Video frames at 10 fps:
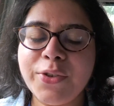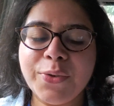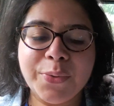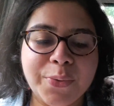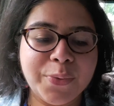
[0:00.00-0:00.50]

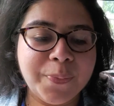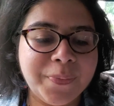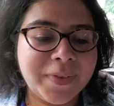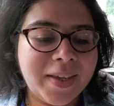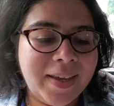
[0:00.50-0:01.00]
to
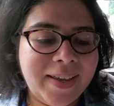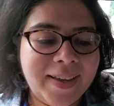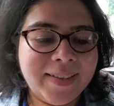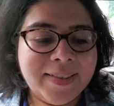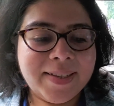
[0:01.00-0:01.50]

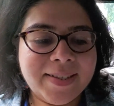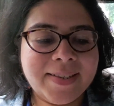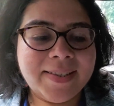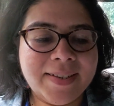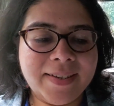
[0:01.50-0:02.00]

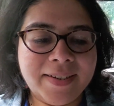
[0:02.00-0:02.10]
this